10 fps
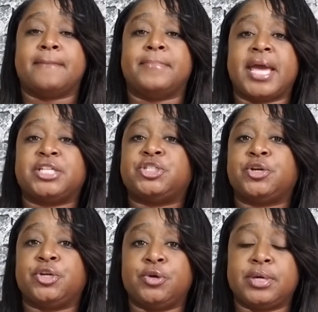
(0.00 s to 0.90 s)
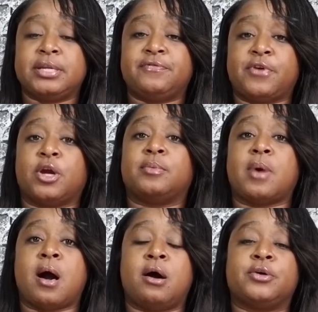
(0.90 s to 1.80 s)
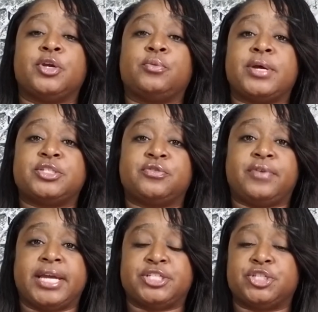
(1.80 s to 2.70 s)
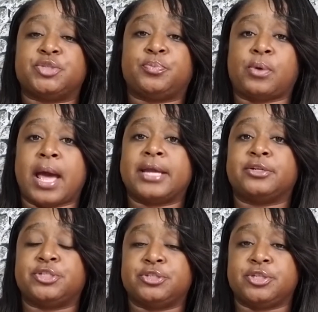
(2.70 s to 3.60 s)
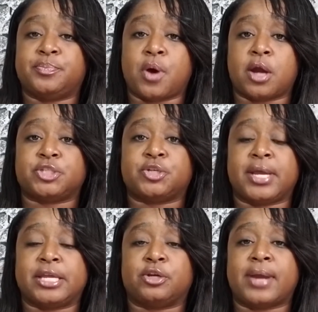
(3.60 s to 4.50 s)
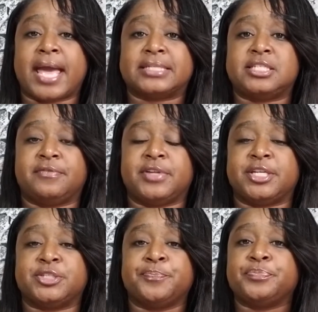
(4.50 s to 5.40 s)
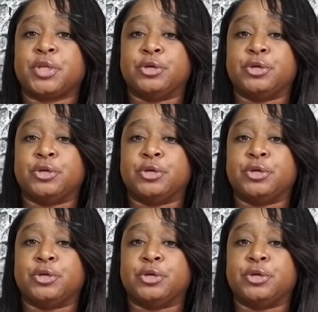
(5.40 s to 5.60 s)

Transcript: make sure you confirm all your reservations prior to departure and your activities.